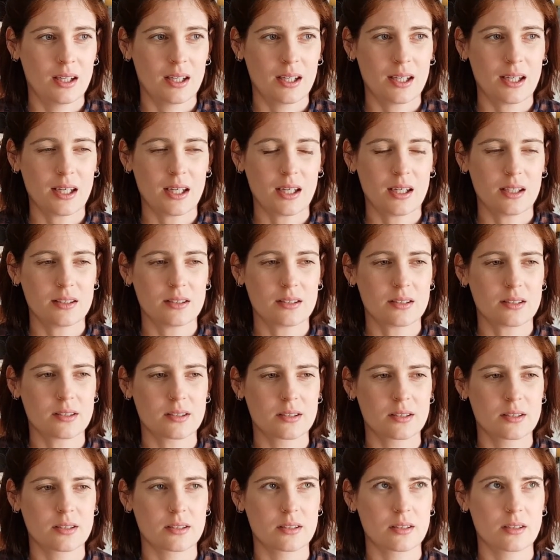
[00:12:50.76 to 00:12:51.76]
and
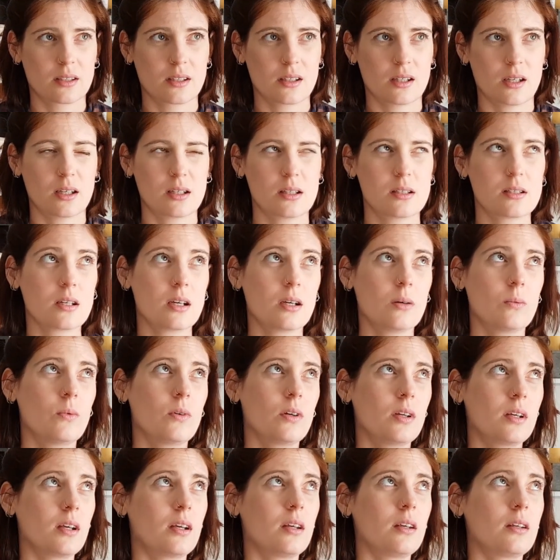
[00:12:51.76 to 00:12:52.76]
I don't
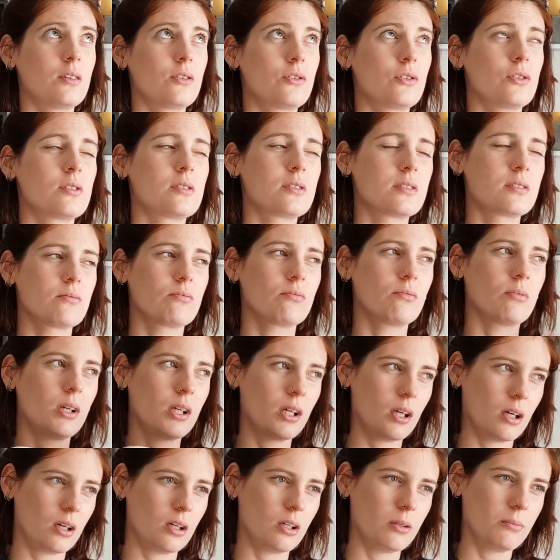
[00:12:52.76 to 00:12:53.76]
want to just
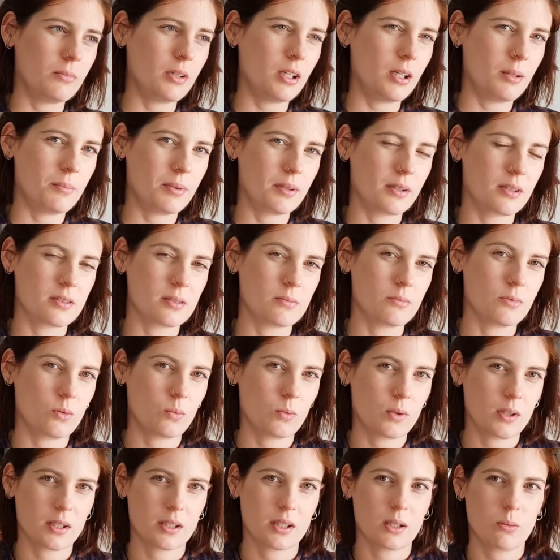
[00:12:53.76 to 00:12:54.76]
rehome it because I'm not
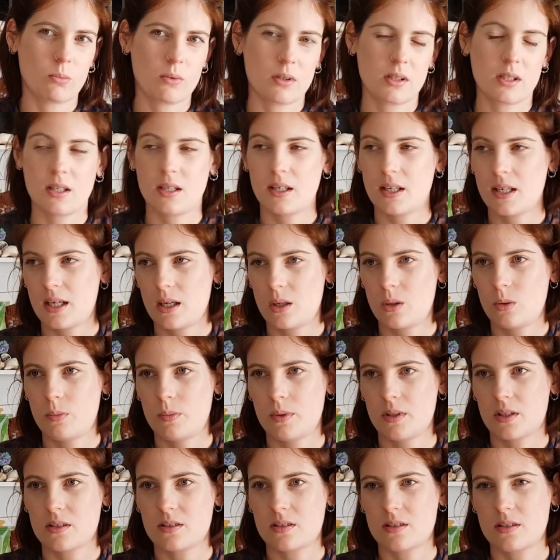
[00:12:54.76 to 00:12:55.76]
working with it now,
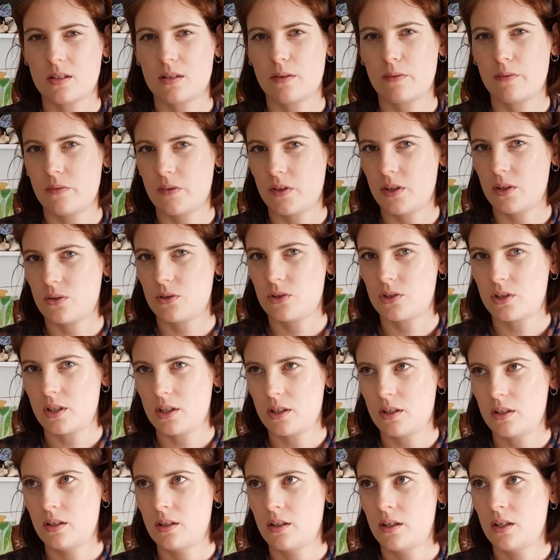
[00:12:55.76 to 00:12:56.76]
because in the
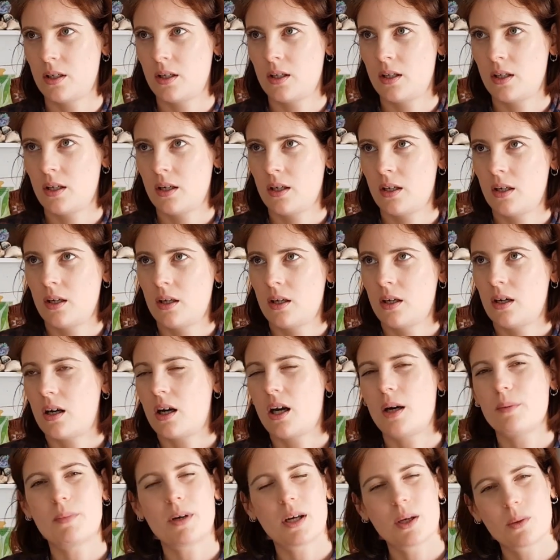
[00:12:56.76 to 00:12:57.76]
future
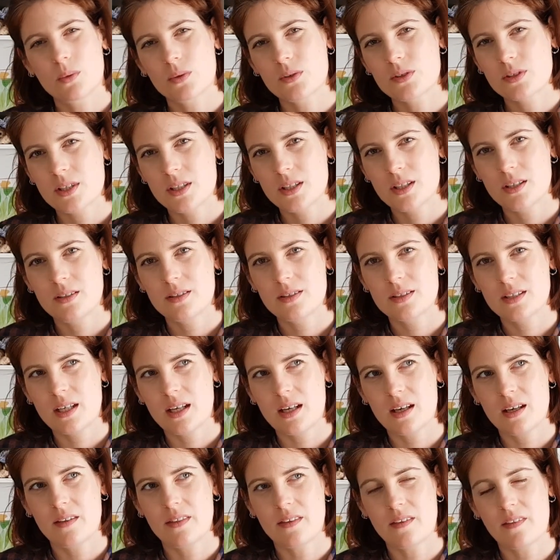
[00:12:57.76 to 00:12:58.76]
I might want to use
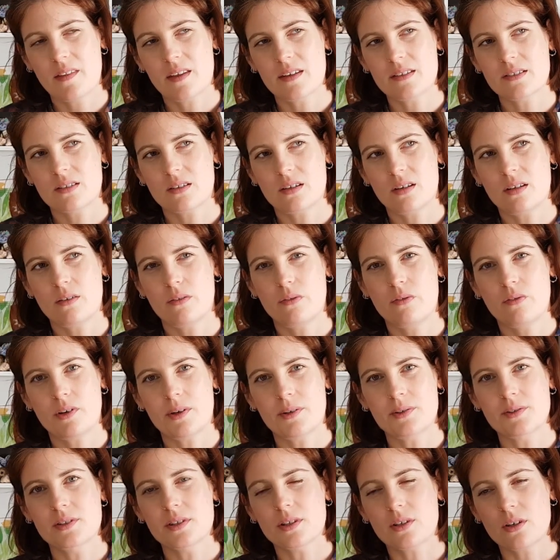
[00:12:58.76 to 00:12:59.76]
it and that's kind of
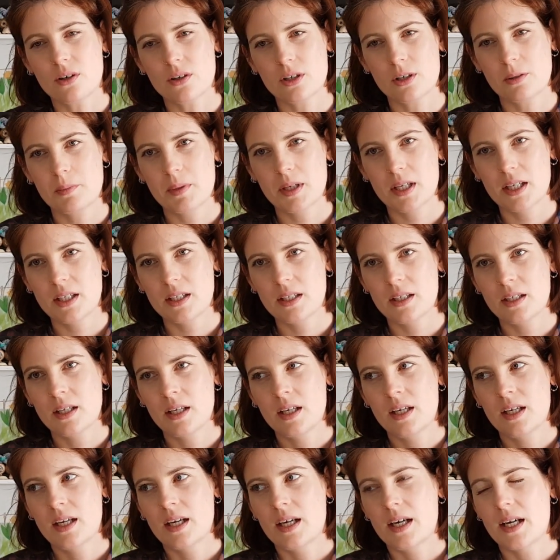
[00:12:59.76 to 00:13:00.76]
false economy.
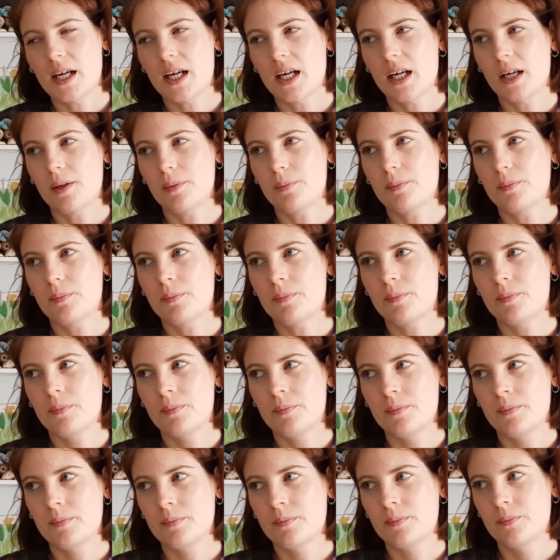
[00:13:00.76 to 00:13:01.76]
And
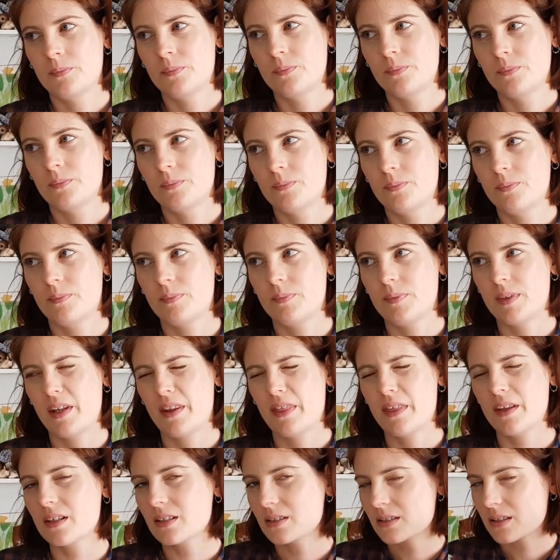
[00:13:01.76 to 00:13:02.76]

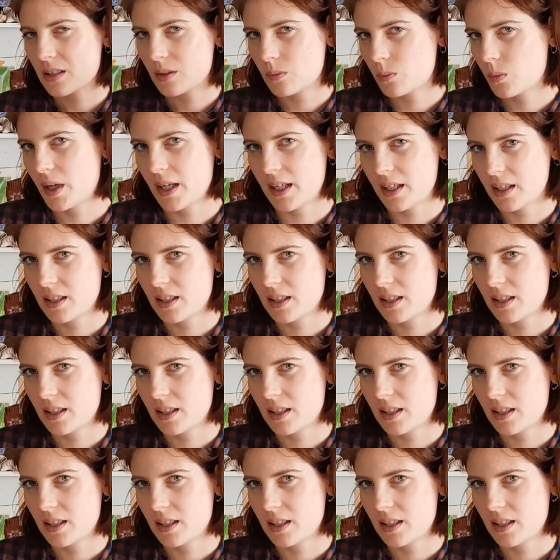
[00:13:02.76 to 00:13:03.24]
things can wait,